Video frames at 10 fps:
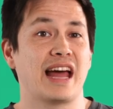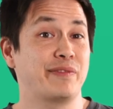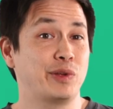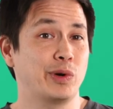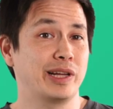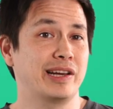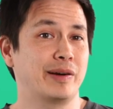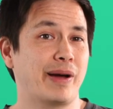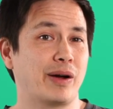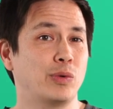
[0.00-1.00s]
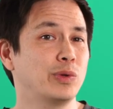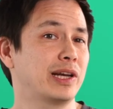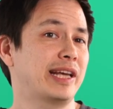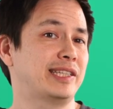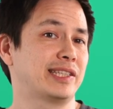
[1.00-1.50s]
And if you want to hear about all
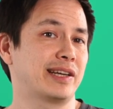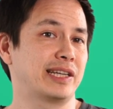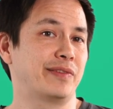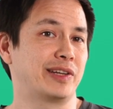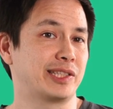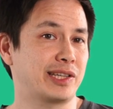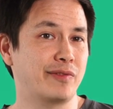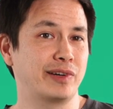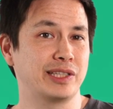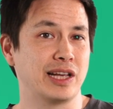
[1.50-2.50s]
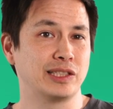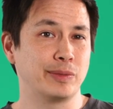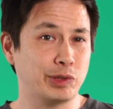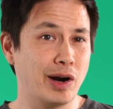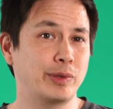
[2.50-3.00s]
the latest scientific discoveries,
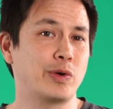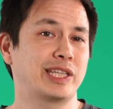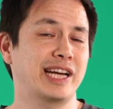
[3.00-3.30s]
subscribe to our